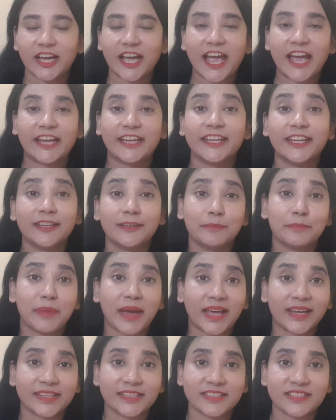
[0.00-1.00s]
uh, in
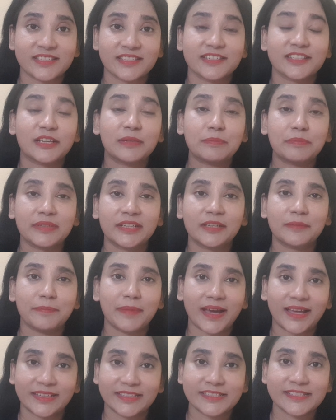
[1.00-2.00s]
balance in complete
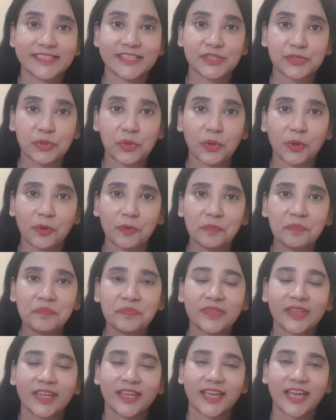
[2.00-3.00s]
balance at home
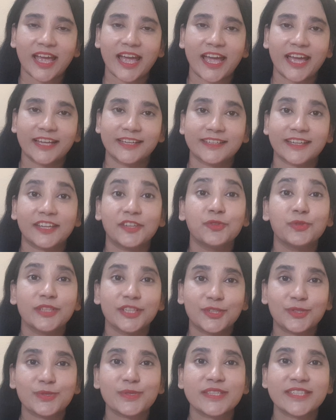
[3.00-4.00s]
and you
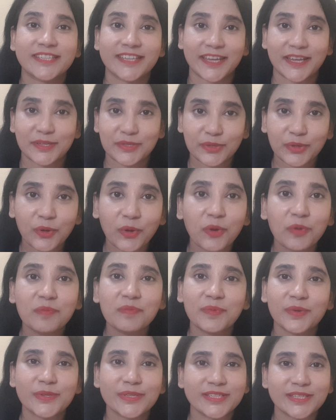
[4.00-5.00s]
need to stay at
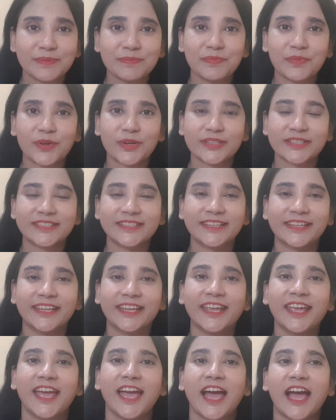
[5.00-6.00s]
home most
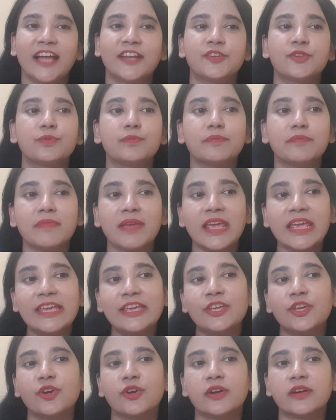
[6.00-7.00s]
importantly and to
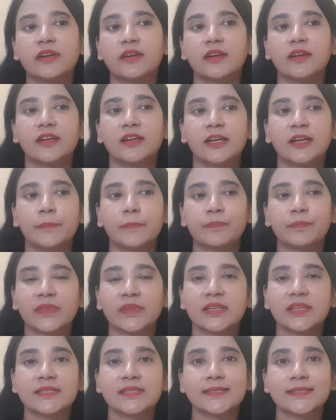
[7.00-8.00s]
make your um,
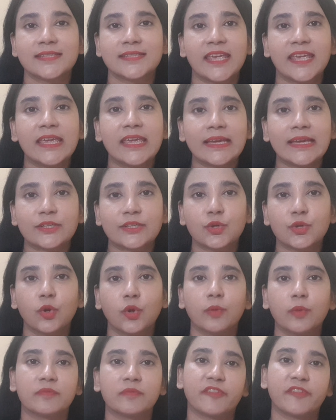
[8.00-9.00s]
staying at
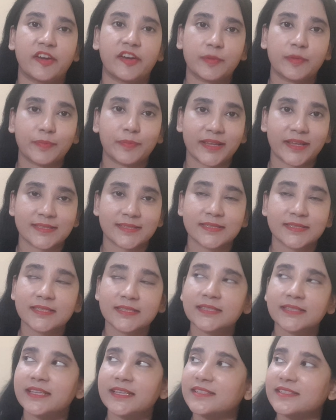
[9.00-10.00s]
home very
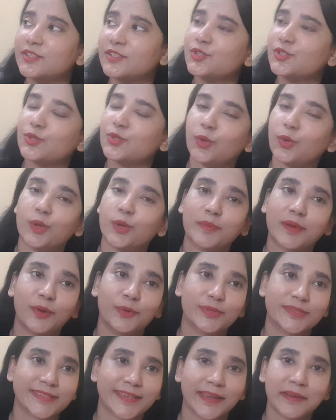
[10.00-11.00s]
pleasant there's a storm
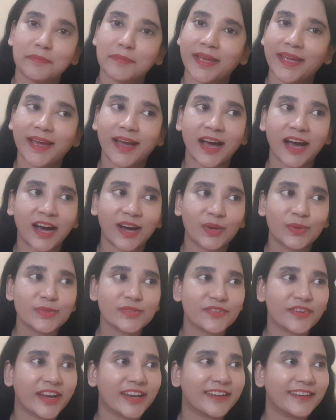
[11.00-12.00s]
outside my
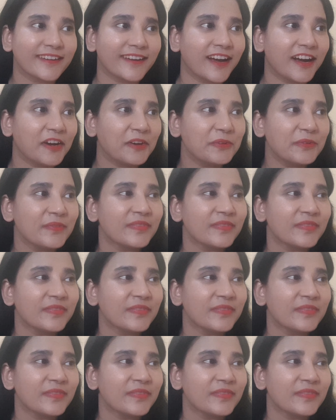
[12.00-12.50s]
house right now